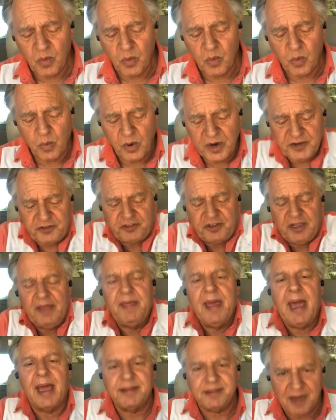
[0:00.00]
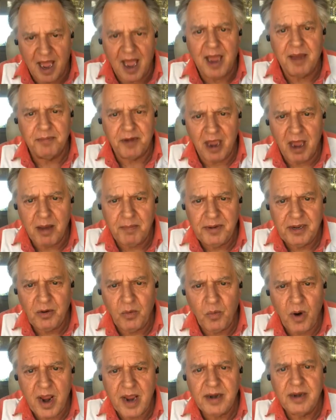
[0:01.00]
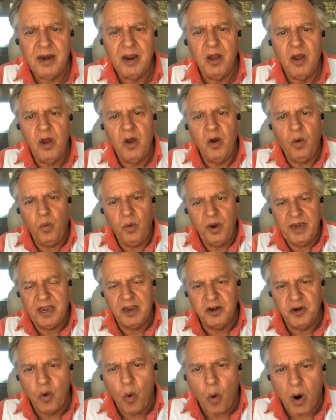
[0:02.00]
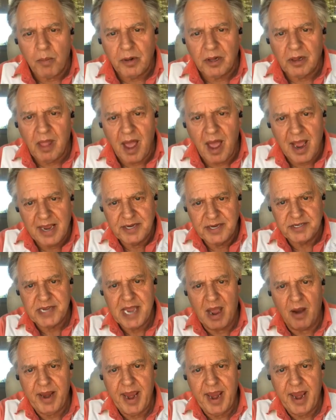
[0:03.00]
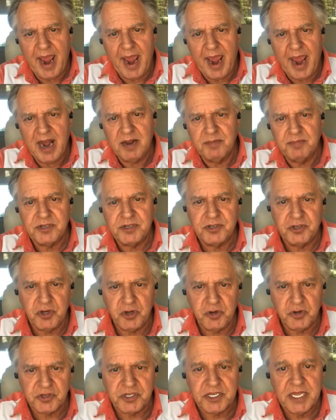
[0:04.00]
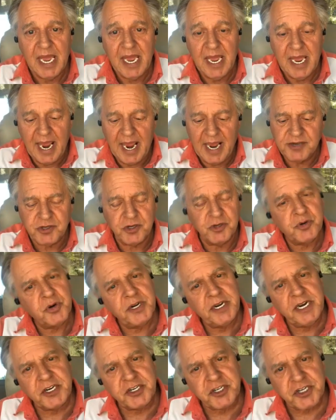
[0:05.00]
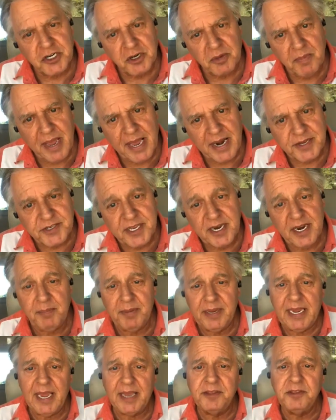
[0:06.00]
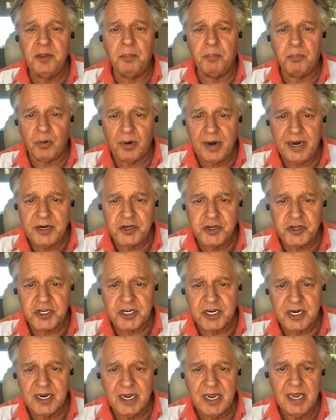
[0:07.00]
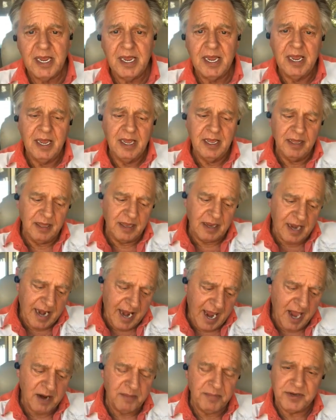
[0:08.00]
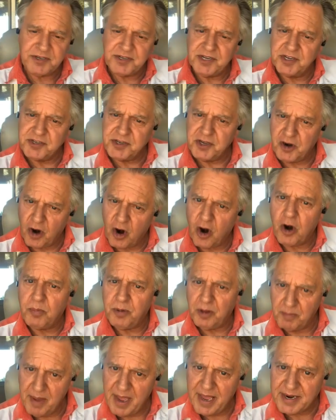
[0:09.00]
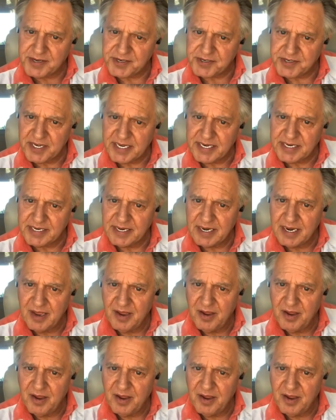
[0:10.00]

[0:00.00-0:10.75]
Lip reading: We see that time coming when we can normalize how cannabis is used as a traditional medicine and begin to bridge cannabis as an herbal medicine